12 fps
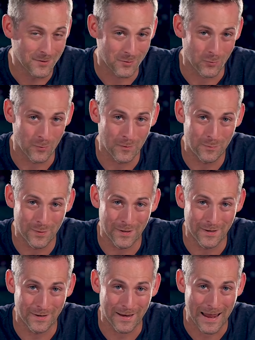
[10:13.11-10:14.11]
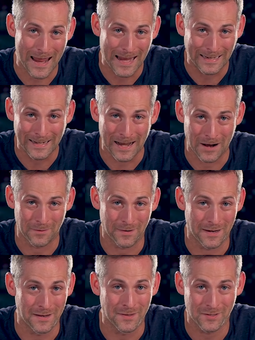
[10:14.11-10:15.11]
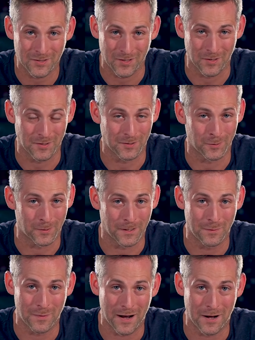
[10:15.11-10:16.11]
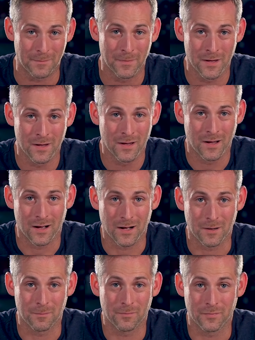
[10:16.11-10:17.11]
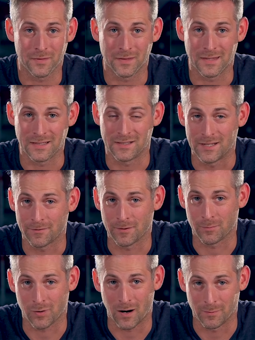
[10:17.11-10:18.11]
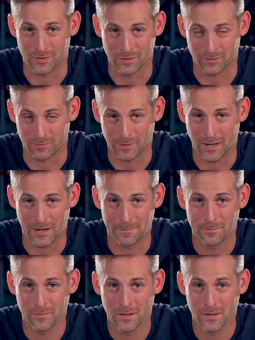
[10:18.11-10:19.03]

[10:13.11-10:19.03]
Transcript: so we've been hanging out in this series learning about uh, these different promises from God.